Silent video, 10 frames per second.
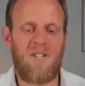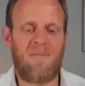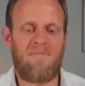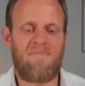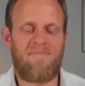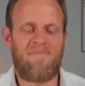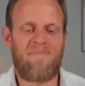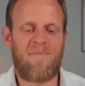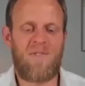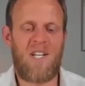Sean.
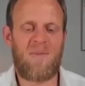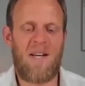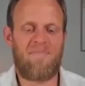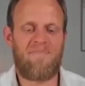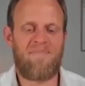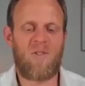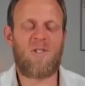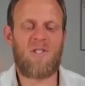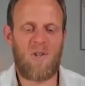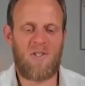Cheers, mate. Good
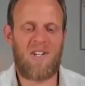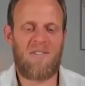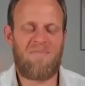to talk to you.